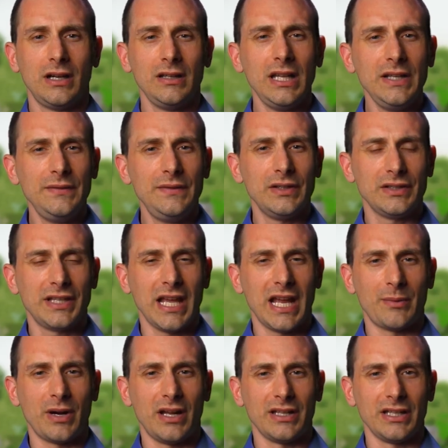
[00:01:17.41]
A light field
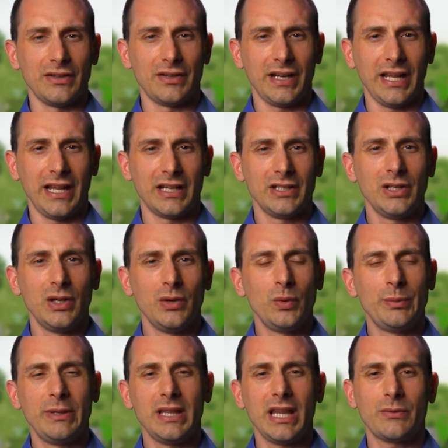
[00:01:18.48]
camera, on the other hand, would
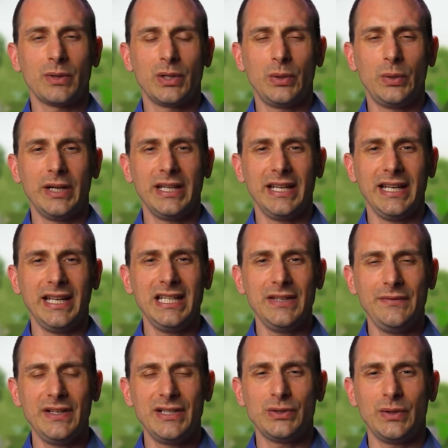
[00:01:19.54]
be like recording
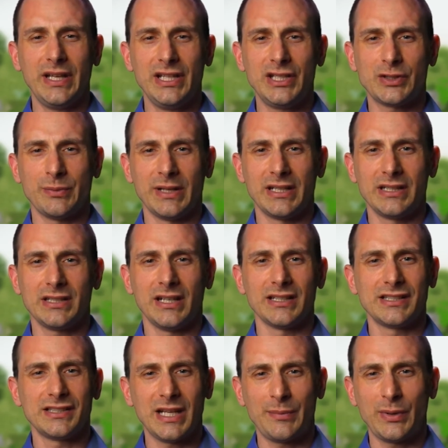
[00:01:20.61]
individual instruments on
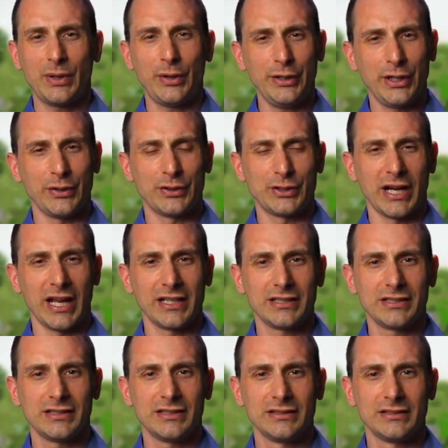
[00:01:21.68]
separate audio tracks.